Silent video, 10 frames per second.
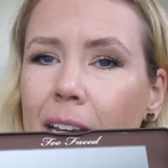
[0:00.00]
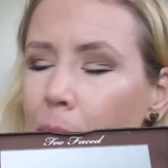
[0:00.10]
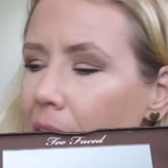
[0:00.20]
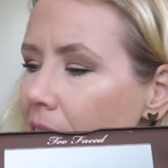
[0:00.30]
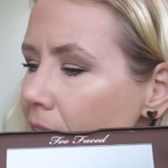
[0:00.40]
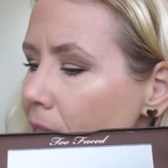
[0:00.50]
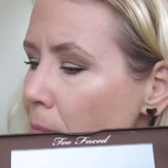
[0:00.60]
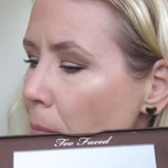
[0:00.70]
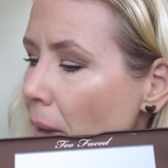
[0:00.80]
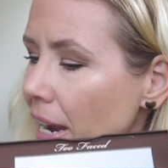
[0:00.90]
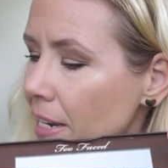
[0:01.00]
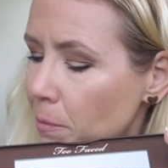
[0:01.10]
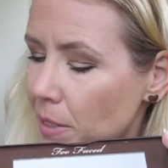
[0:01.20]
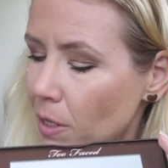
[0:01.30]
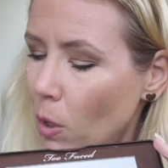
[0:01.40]
But this might
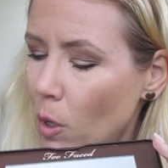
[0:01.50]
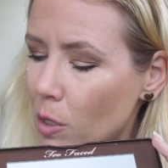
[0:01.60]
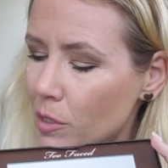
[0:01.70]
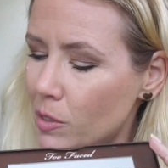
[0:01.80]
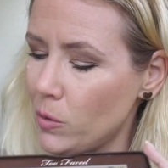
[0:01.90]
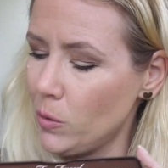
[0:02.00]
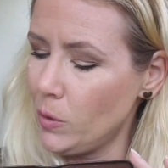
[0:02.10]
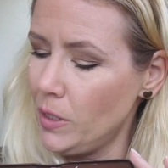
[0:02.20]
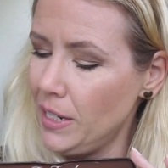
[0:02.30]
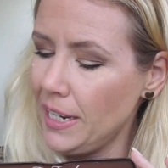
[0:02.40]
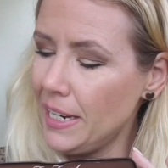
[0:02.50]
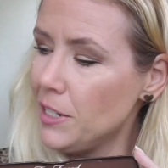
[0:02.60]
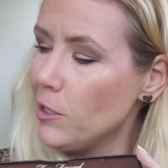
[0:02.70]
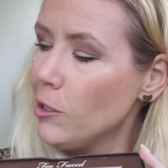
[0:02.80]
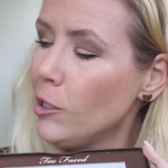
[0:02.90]
be also an
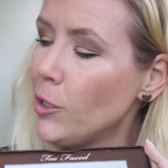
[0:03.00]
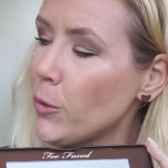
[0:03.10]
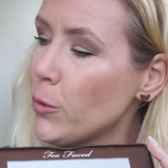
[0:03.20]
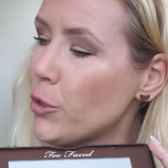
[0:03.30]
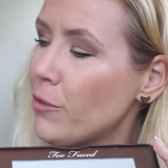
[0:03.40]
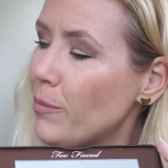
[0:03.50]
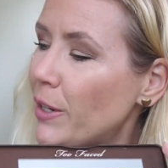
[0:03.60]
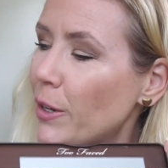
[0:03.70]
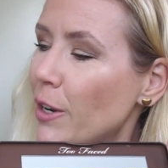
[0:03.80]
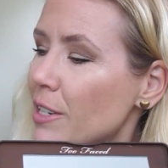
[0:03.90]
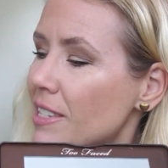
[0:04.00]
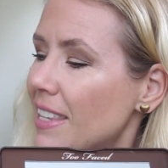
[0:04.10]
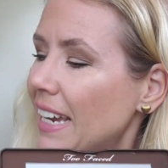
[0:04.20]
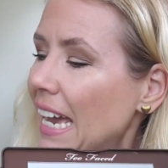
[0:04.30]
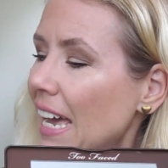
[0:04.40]
illusion because
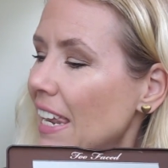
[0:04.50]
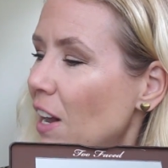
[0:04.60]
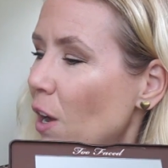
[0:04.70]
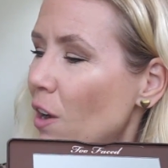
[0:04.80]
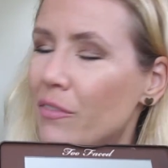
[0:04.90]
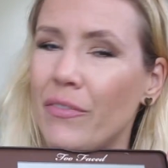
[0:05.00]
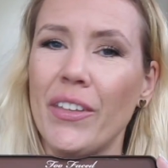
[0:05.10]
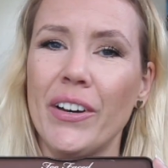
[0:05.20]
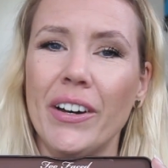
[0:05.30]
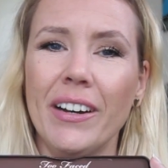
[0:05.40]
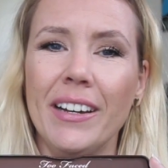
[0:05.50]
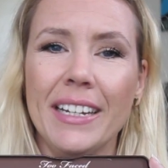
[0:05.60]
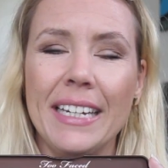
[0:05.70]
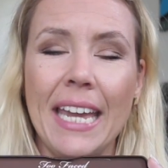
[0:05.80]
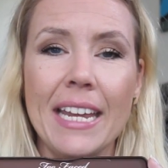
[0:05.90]
the color of the
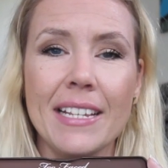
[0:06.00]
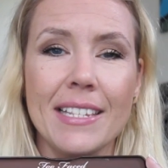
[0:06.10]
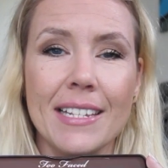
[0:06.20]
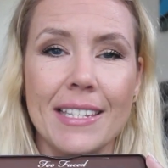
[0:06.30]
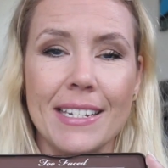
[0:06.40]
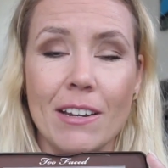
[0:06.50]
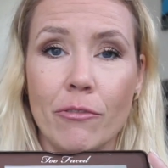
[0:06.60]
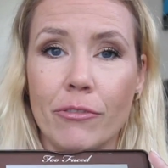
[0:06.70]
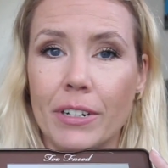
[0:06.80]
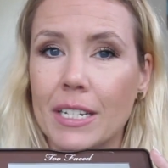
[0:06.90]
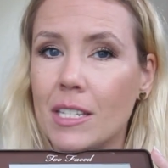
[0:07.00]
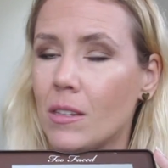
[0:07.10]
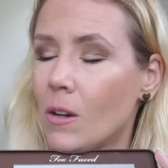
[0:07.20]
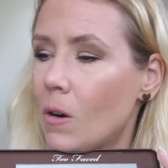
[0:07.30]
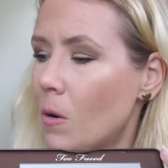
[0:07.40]
case is different.
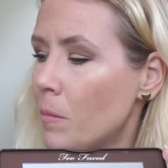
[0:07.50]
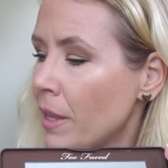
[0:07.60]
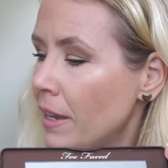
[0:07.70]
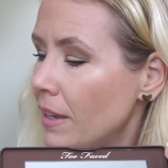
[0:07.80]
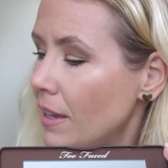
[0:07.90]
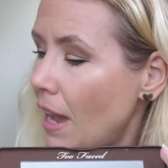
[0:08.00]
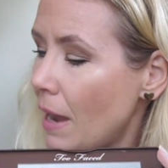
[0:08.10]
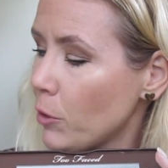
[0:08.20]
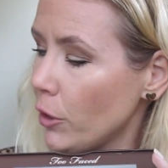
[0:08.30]
So I'm